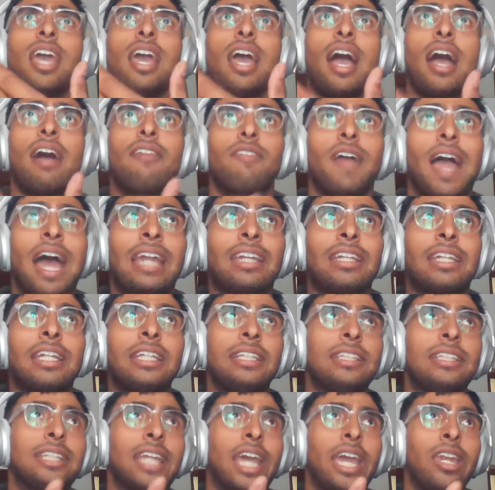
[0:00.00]
have at
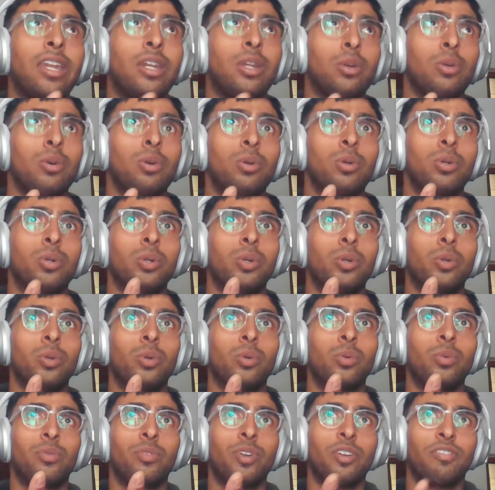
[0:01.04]
least 10
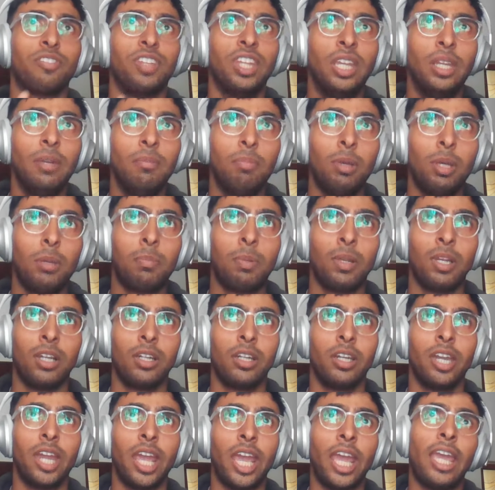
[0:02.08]
to 15 people a
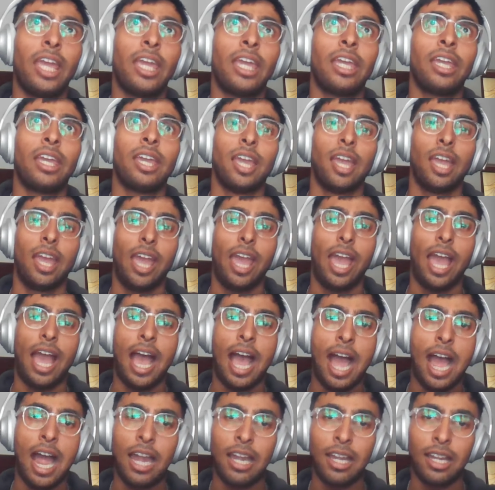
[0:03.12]
day
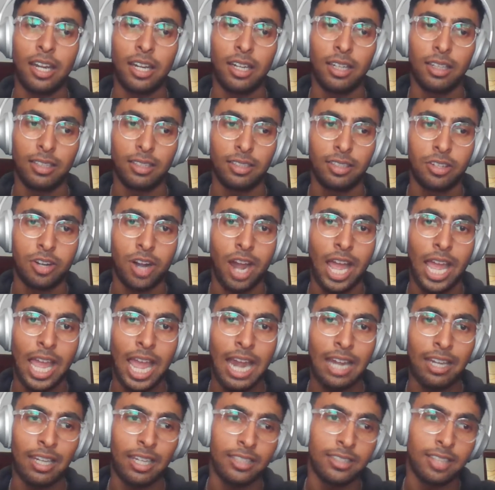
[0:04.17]
and try
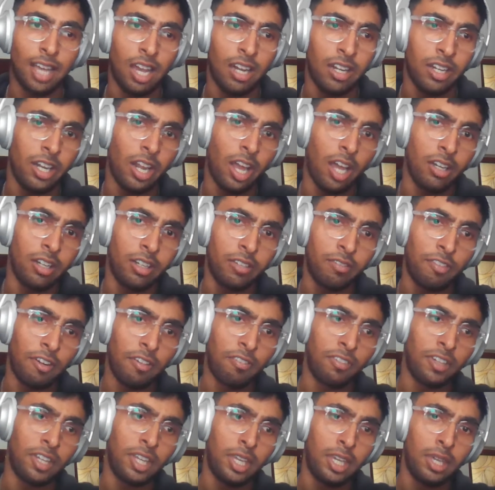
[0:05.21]
at least 100 per
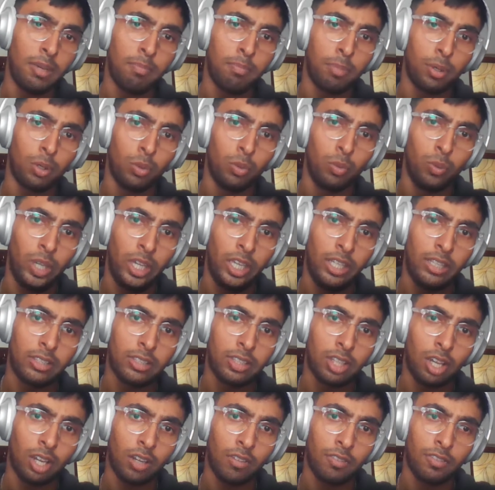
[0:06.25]
week
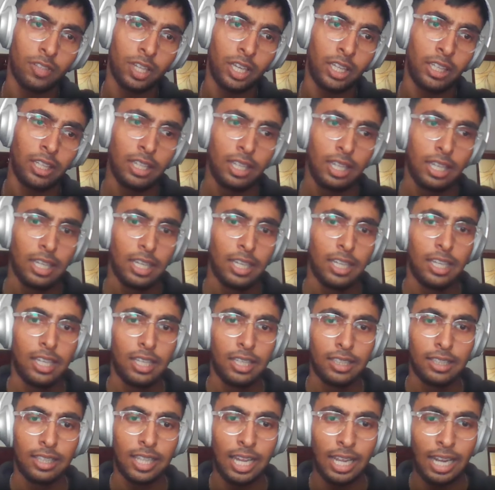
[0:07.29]
sort of thing,
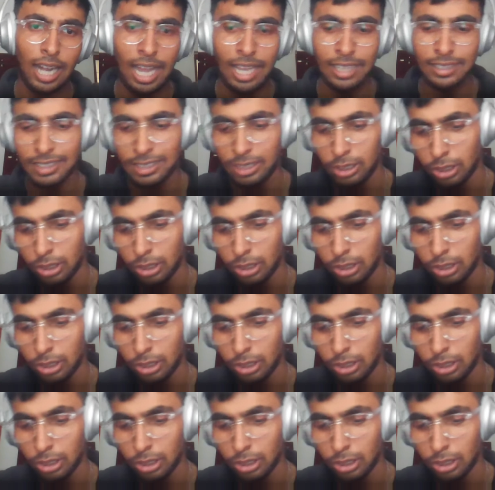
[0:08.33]
that I